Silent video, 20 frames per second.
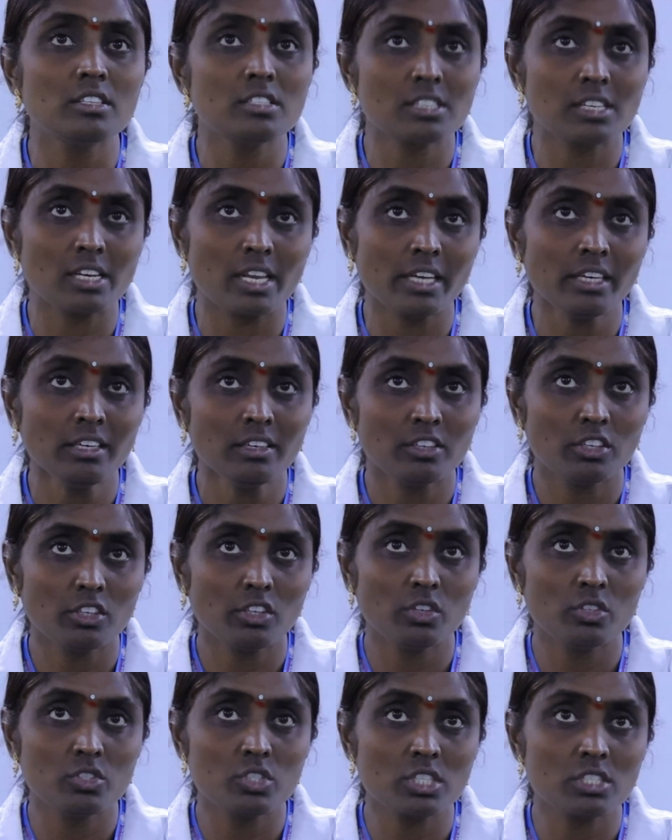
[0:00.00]
this slide.
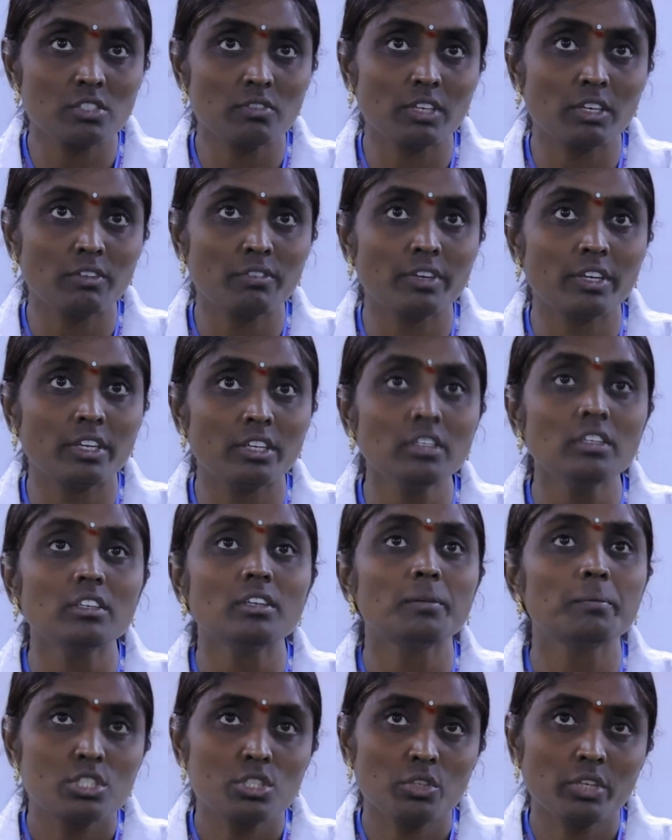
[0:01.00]
You just verify
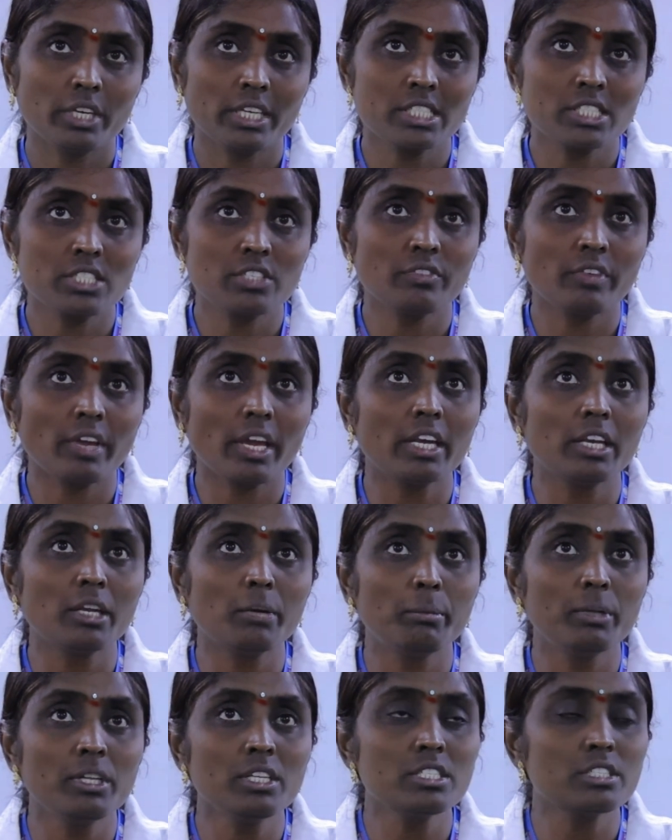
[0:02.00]
it. So next,
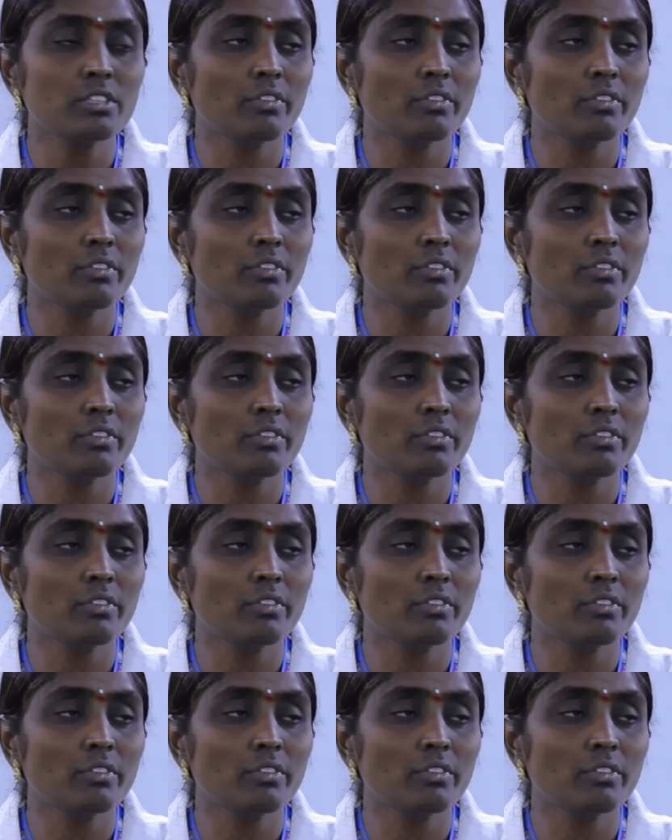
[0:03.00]
variables.